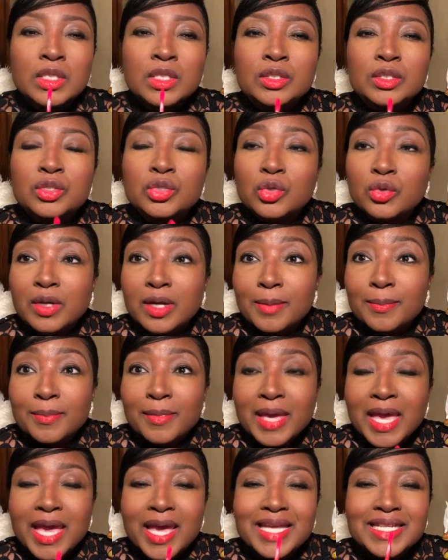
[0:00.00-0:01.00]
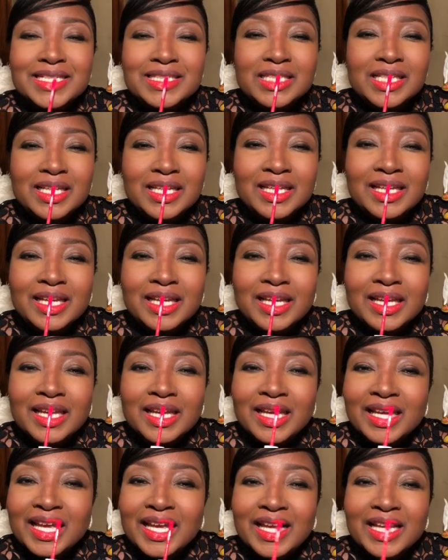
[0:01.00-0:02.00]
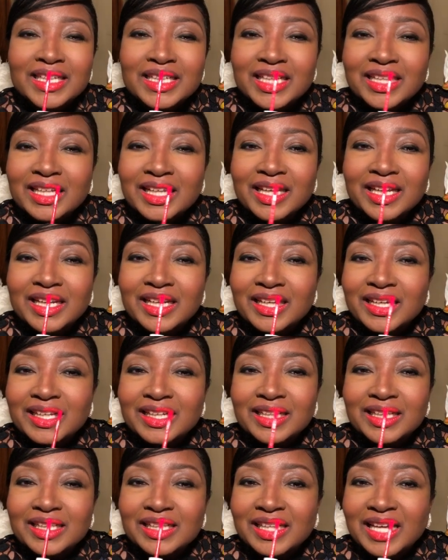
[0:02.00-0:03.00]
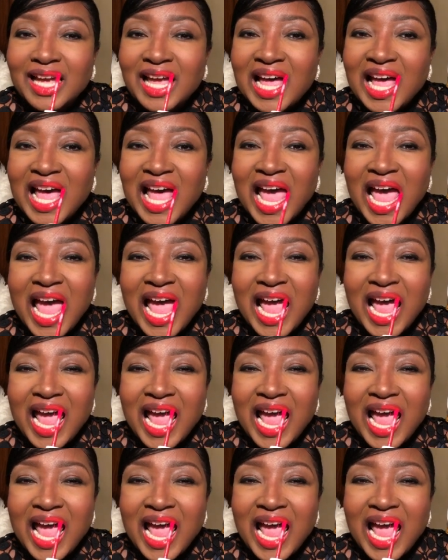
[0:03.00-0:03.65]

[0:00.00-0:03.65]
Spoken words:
to a matte. It's gonna do the top.